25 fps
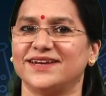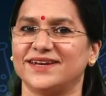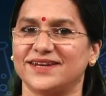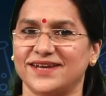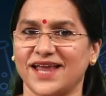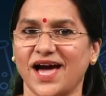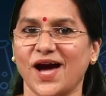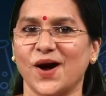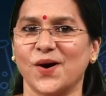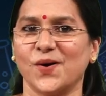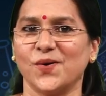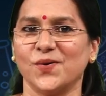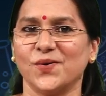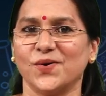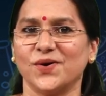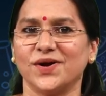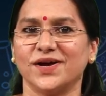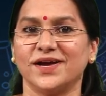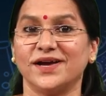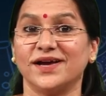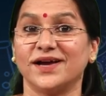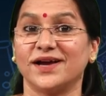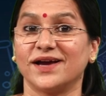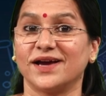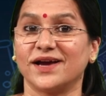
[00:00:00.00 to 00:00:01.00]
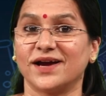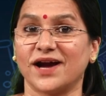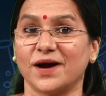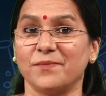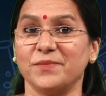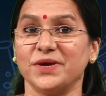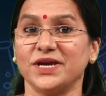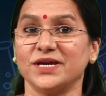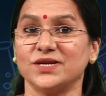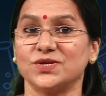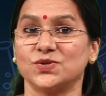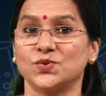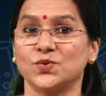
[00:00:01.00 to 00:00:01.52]
Now,
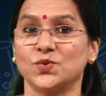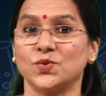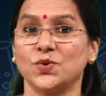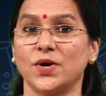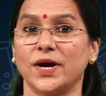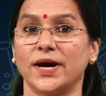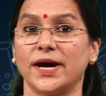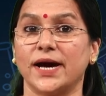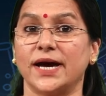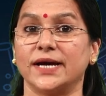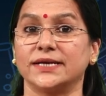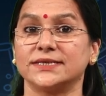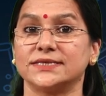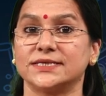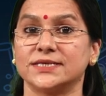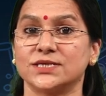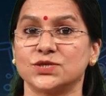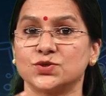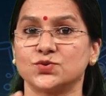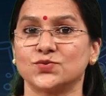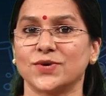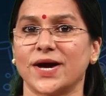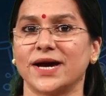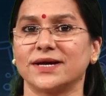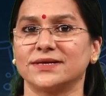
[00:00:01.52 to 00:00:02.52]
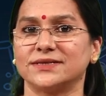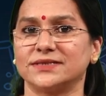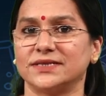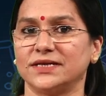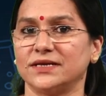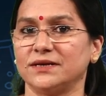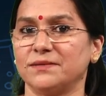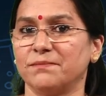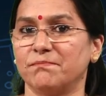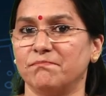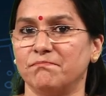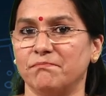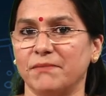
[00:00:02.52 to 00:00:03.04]
coming to
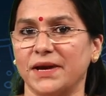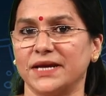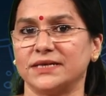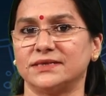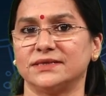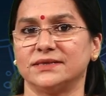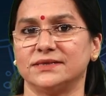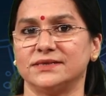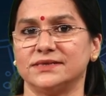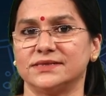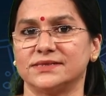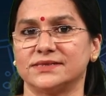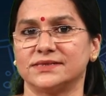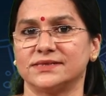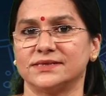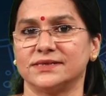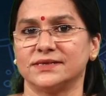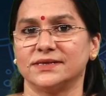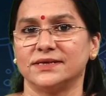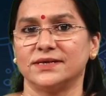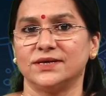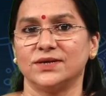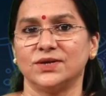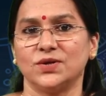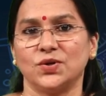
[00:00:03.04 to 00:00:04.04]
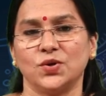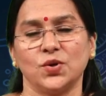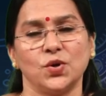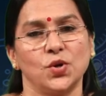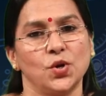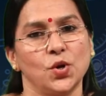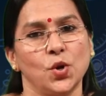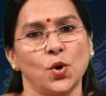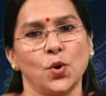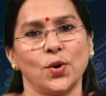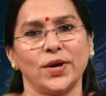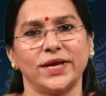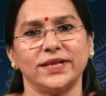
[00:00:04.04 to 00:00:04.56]
extracting metals
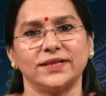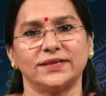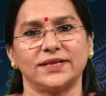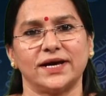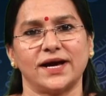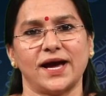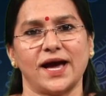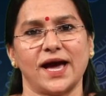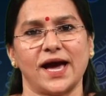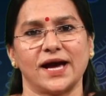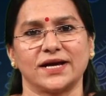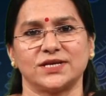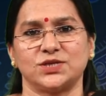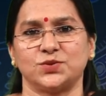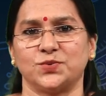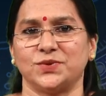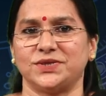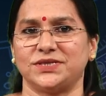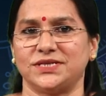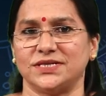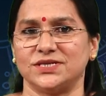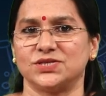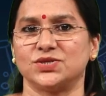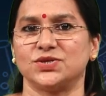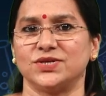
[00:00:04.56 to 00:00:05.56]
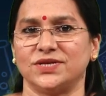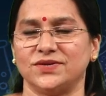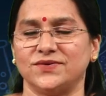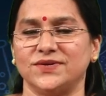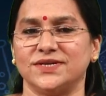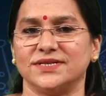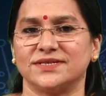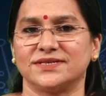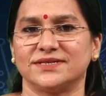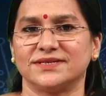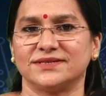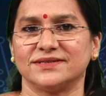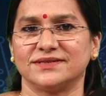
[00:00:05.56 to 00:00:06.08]
low in the activity
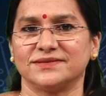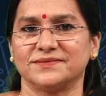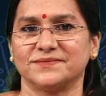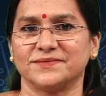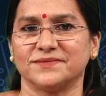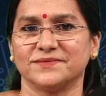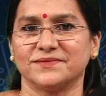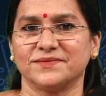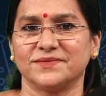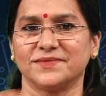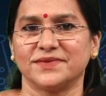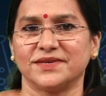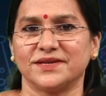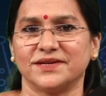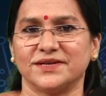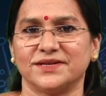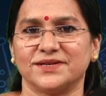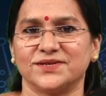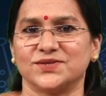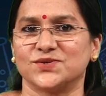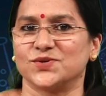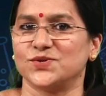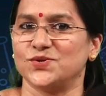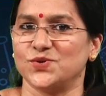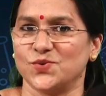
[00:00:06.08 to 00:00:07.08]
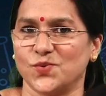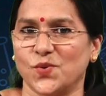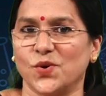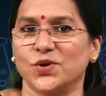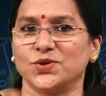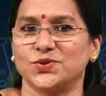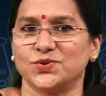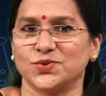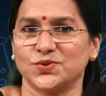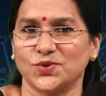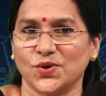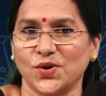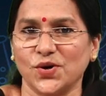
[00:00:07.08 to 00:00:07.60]
series. So you
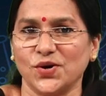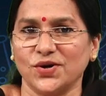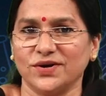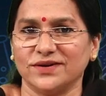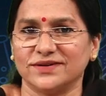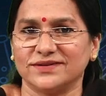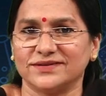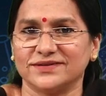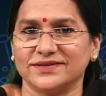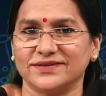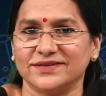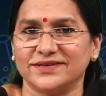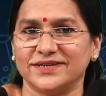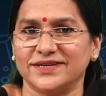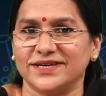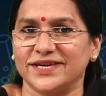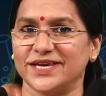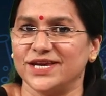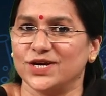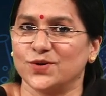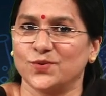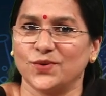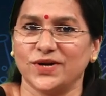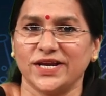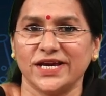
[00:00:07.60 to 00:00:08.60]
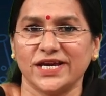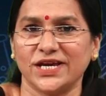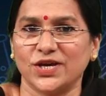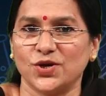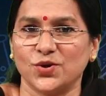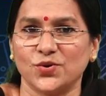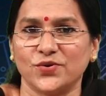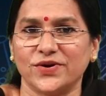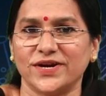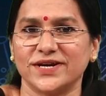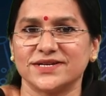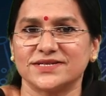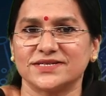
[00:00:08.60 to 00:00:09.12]
want to know? Equally
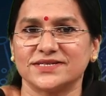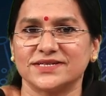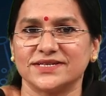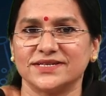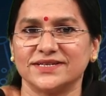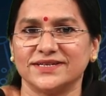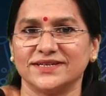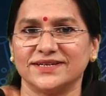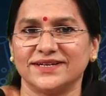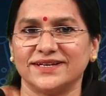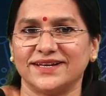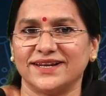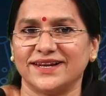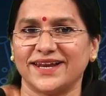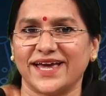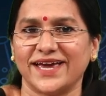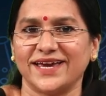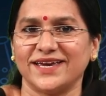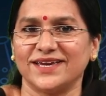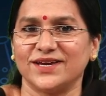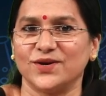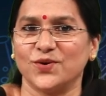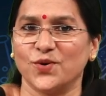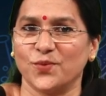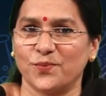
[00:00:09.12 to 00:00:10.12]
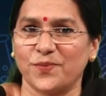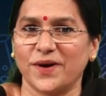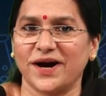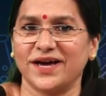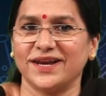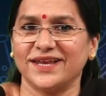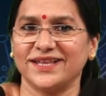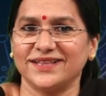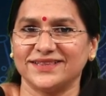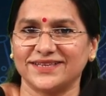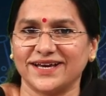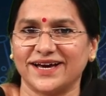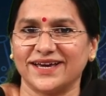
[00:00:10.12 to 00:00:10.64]
curious like
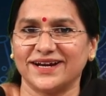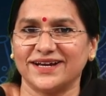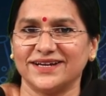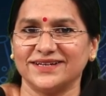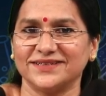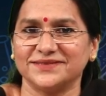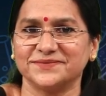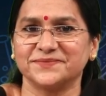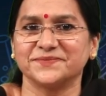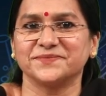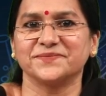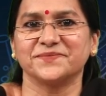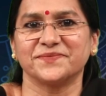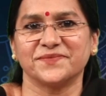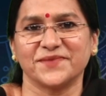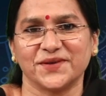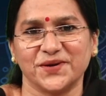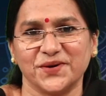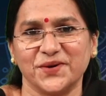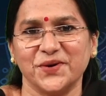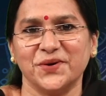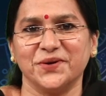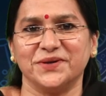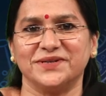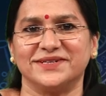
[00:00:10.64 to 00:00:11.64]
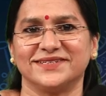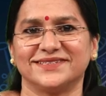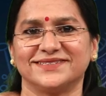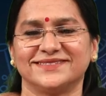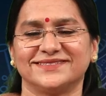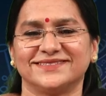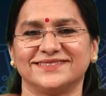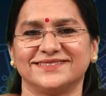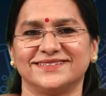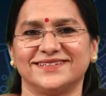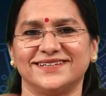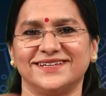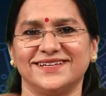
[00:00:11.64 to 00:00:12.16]
Gopal and Tara? Good.
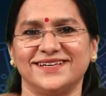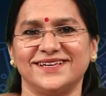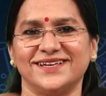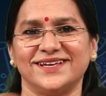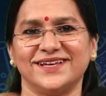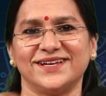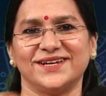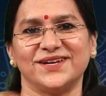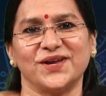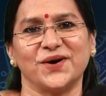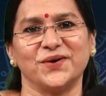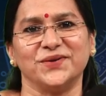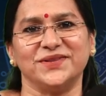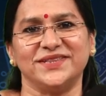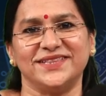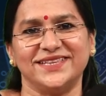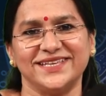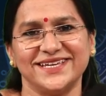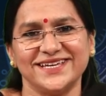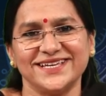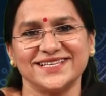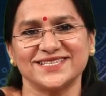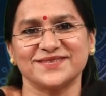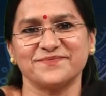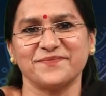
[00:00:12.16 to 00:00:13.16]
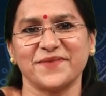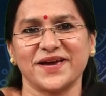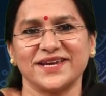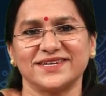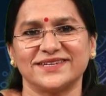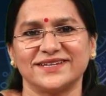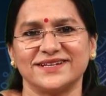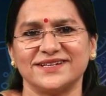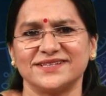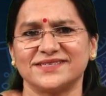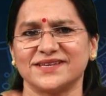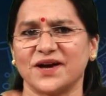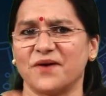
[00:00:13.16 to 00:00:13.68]
Now, these
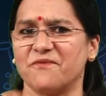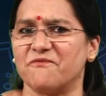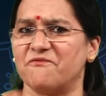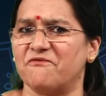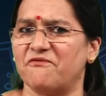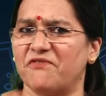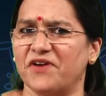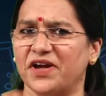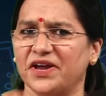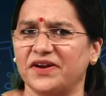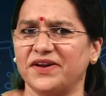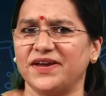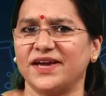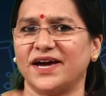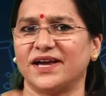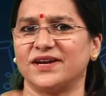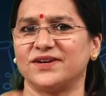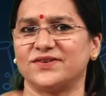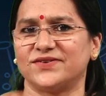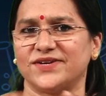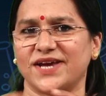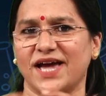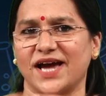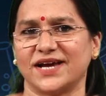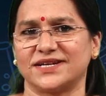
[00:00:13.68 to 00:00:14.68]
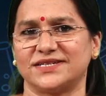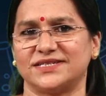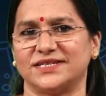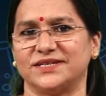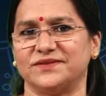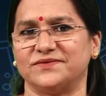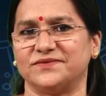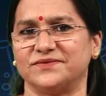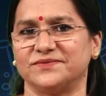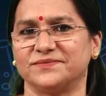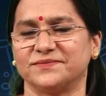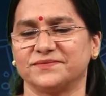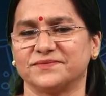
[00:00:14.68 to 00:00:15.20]
metals are very
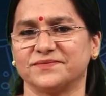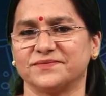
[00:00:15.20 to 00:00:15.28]
unreactive,